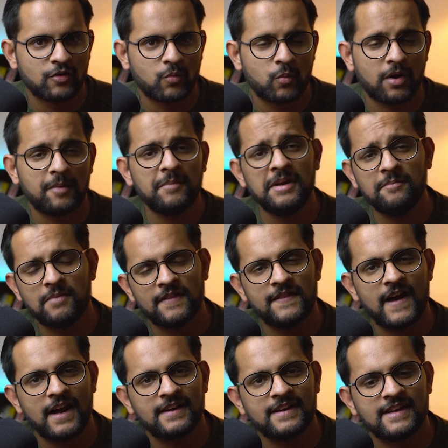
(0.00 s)
What I mean by
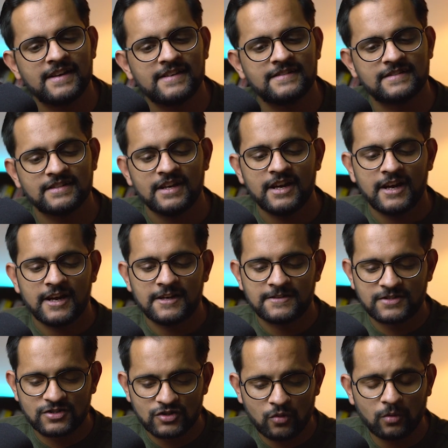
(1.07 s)
that is it
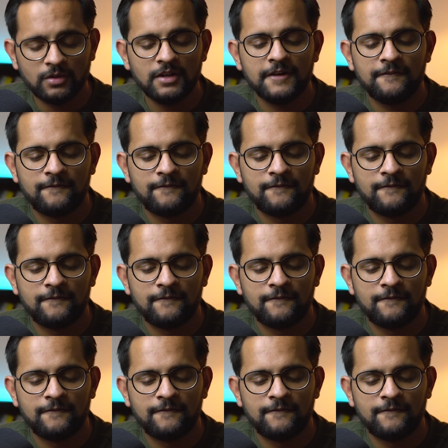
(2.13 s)
solely